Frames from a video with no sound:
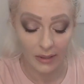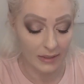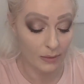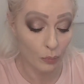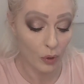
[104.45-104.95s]

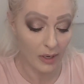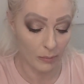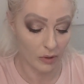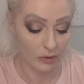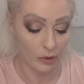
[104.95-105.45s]
It's a
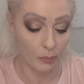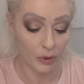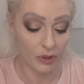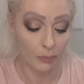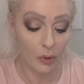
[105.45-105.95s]
primer. You
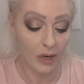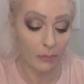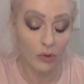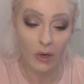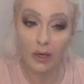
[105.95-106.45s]
put the
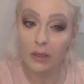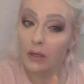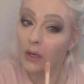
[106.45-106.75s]
primer on,